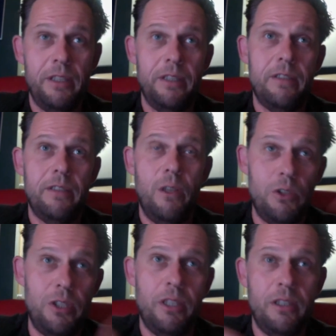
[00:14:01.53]
this
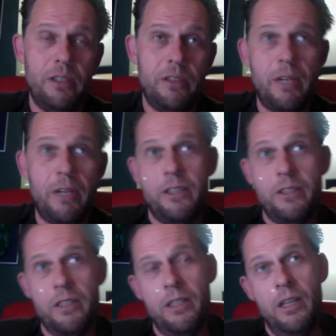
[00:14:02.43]
logic, this
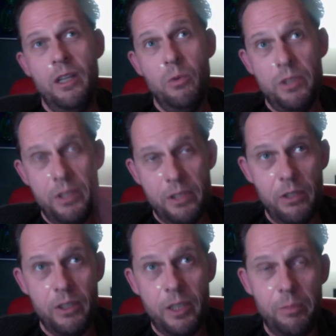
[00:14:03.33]
structure, which is
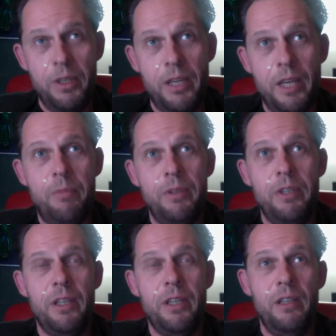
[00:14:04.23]
gonna be
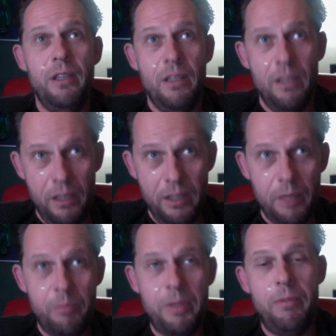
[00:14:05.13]
happening in a
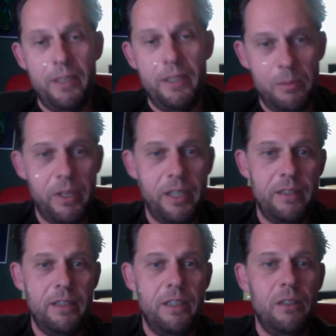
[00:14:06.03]
public
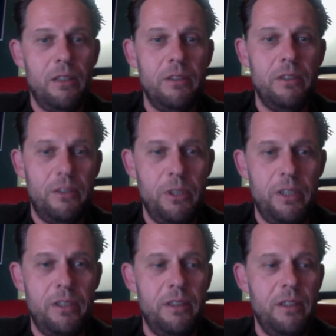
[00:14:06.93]
space, on the
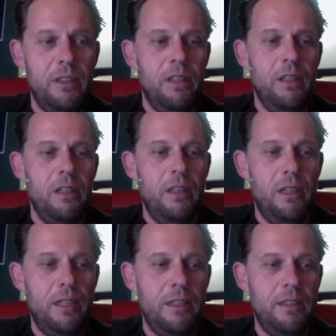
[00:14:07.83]
street.
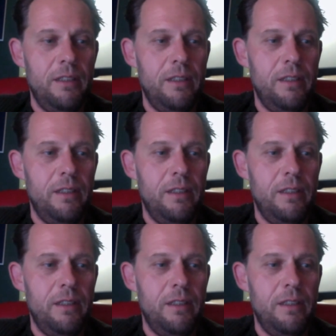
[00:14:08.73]
And